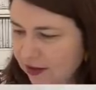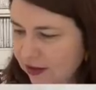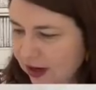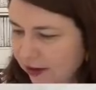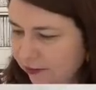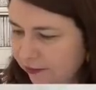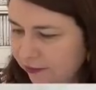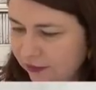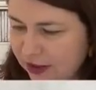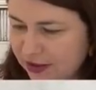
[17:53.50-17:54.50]
Now,
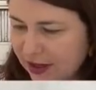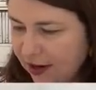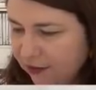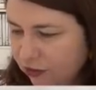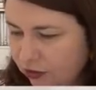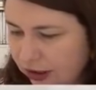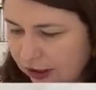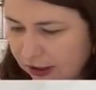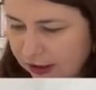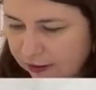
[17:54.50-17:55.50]
let's have a
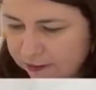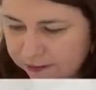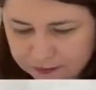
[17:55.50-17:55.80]
looky here.